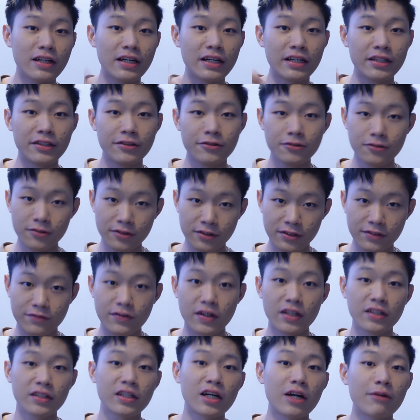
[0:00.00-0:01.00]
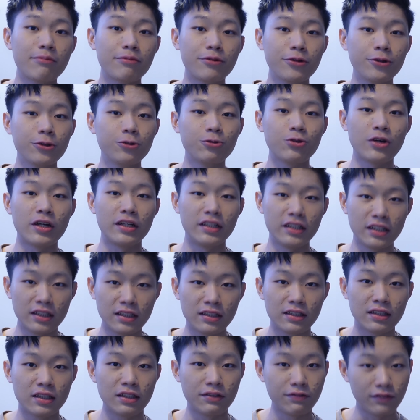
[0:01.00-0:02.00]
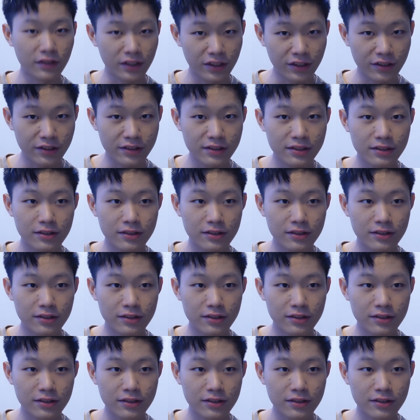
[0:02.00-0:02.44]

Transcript: I use Final Cut Pro to edit the videos.